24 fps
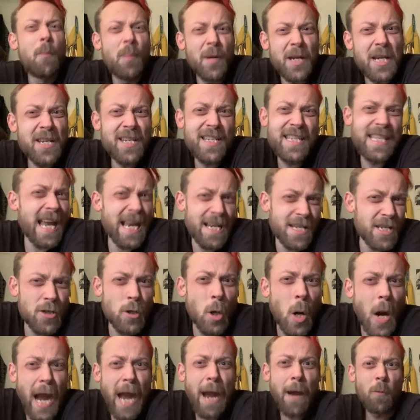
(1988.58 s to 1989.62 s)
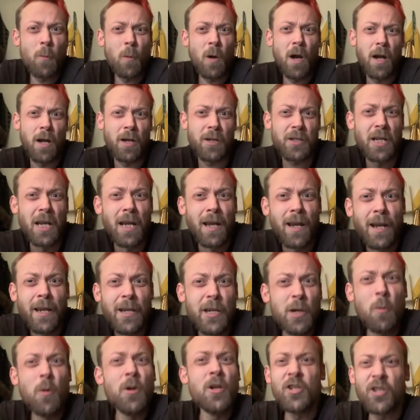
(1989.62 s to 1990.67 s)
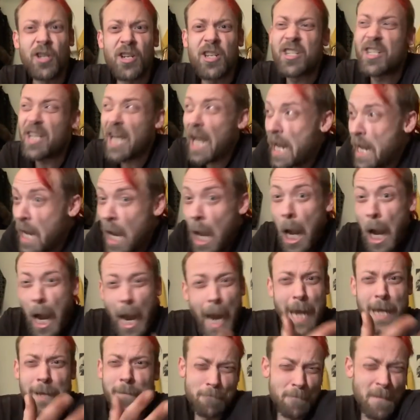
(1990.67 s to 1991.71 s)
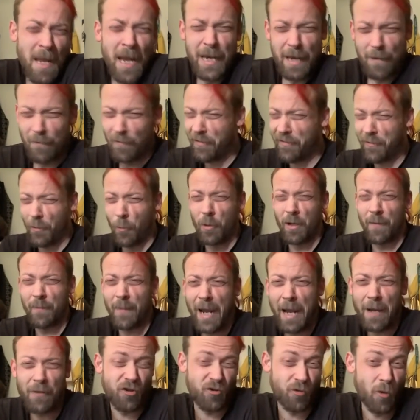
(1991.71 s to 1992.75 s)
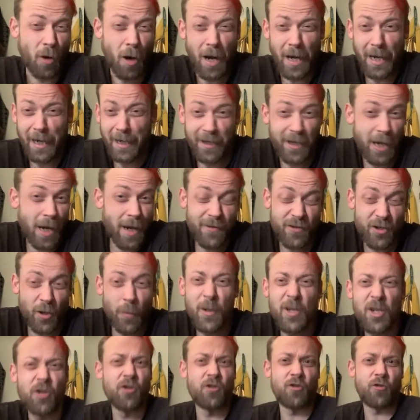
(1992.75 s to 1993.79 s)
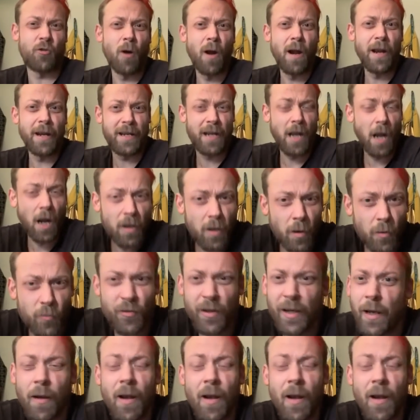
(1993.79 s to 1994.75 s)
because that's not how it works. You wouldn't just say, hey, you ever thought about trying, should we just try cuckold?